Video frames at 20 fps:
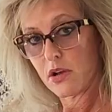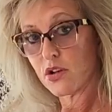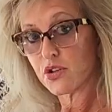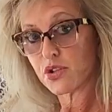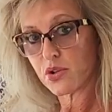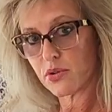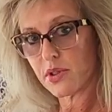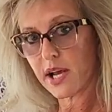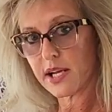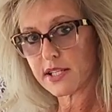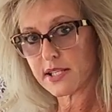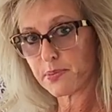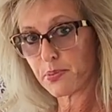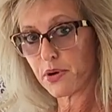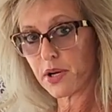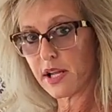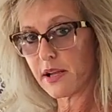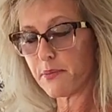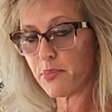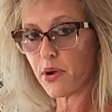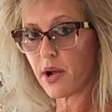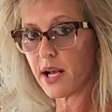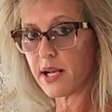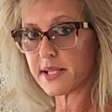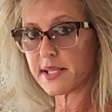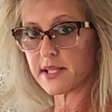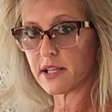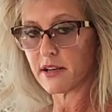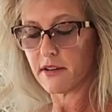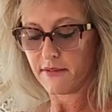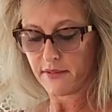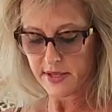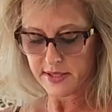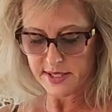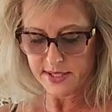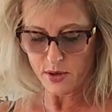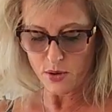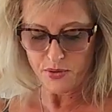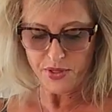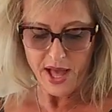So that's pretty impressive. And
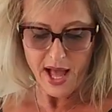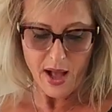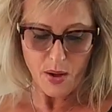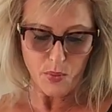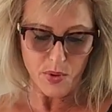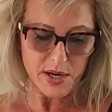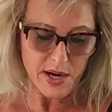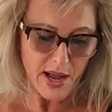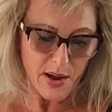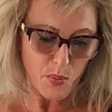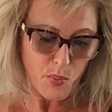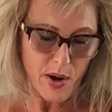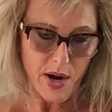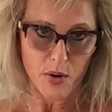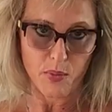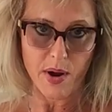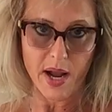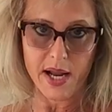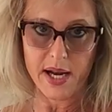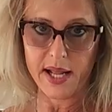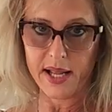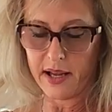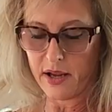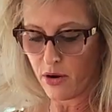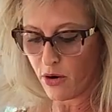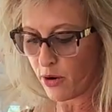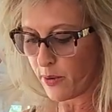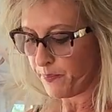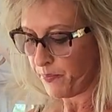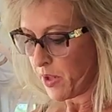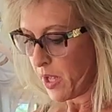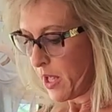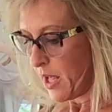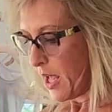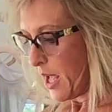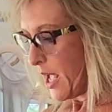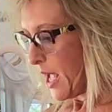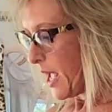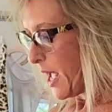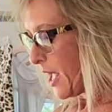so that one I wear right here.
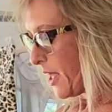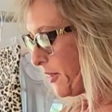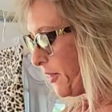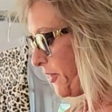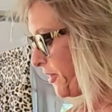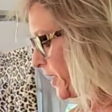And